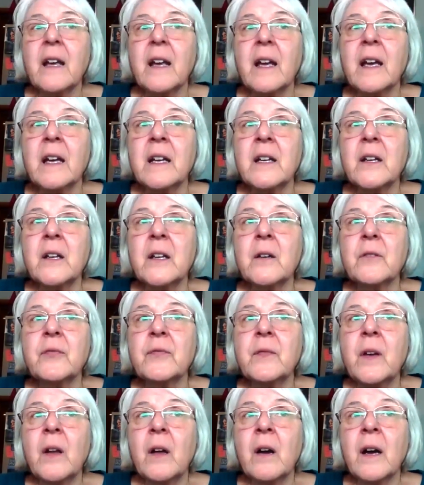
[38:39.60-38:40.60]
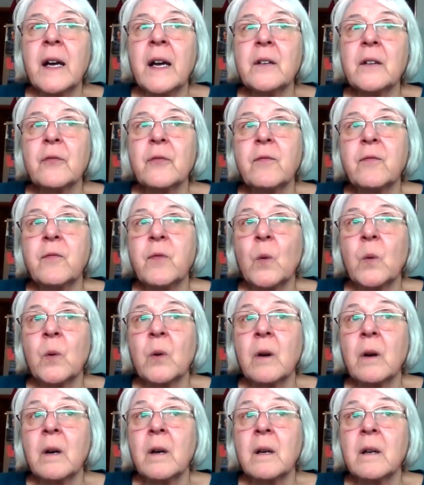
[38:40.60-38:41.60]
And if not
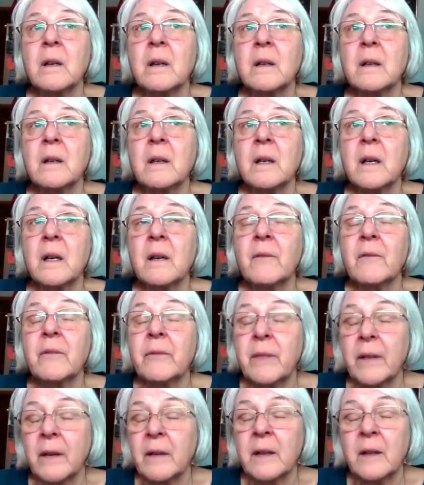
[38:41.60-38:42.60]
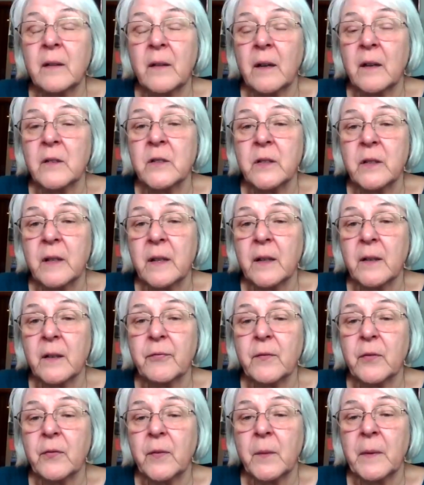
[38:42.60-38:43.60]
for a very large
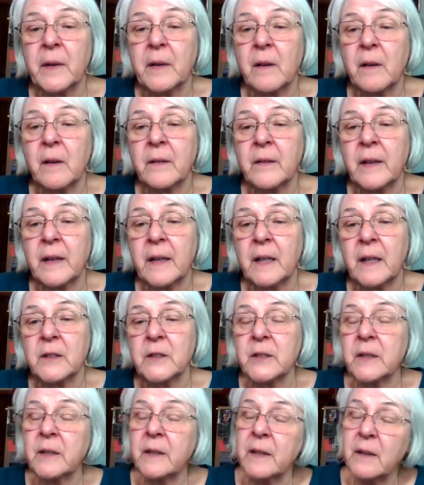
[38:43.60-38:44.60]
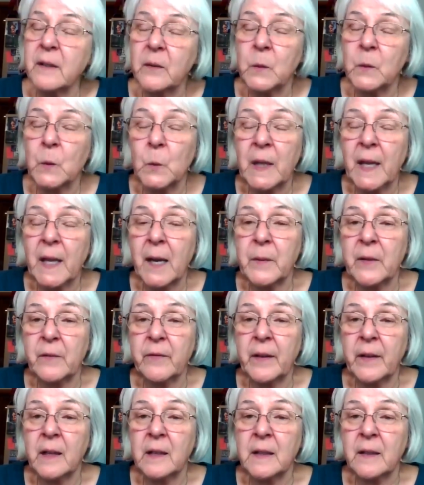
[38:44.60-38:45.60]
gift from a congregation here in the Willamette
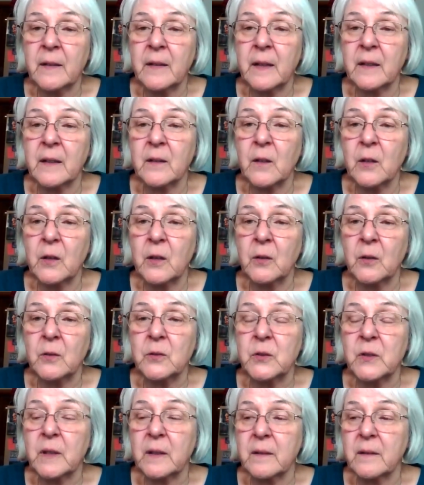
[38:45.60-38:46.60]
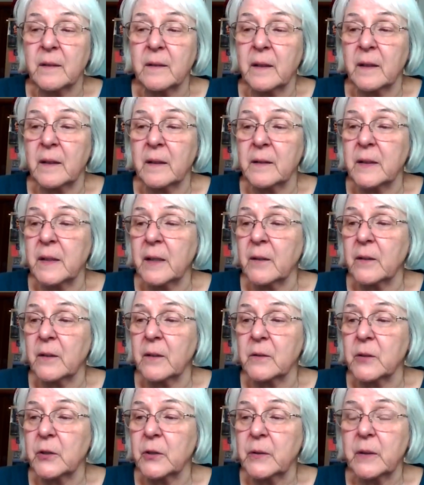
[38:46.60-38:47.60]
Valley that closed a
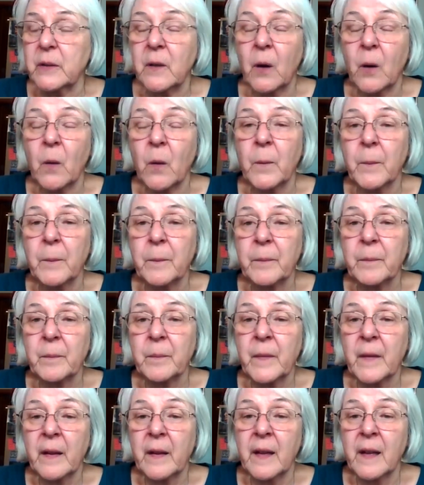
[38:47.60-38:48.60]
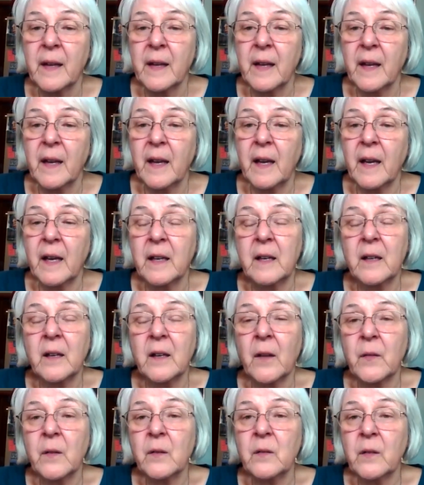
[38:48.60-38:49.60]
year or two ago, and
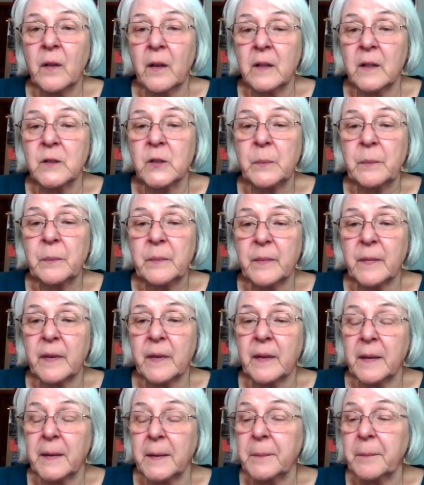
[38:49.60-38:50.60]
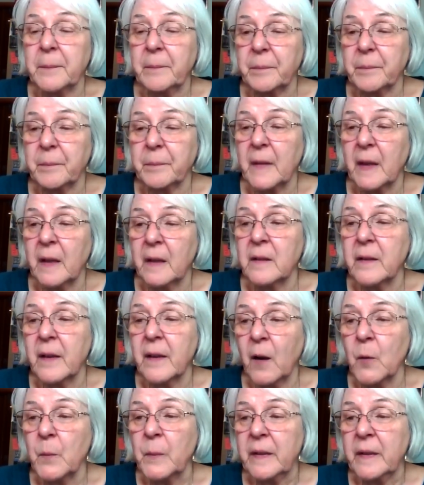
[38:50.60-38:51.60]
another large um,
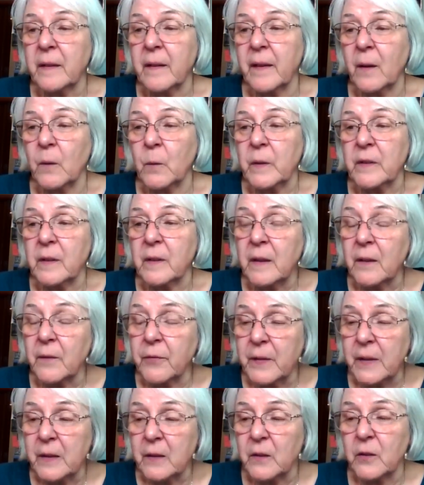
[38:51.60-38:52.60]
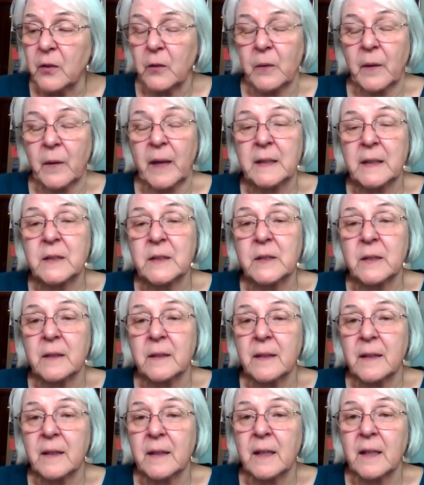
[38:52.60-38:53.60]
endowment that was gifted to us
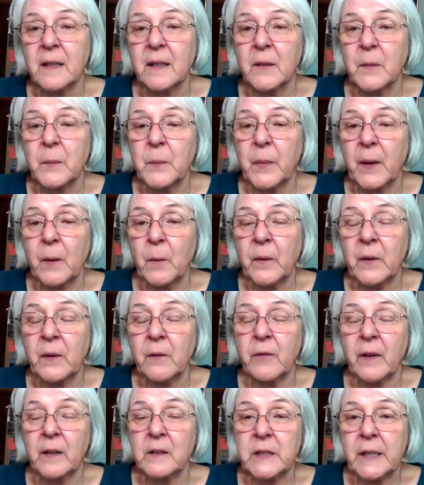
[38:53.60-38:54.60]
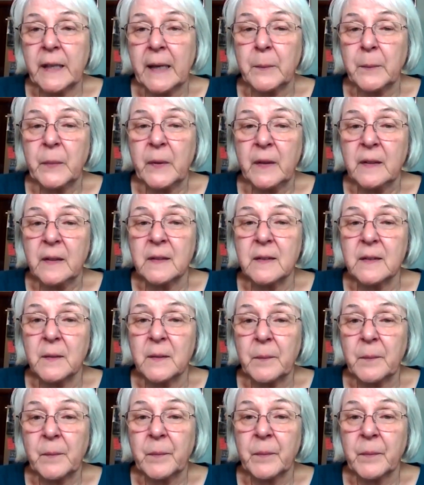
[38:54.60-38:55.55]
by one of our champions.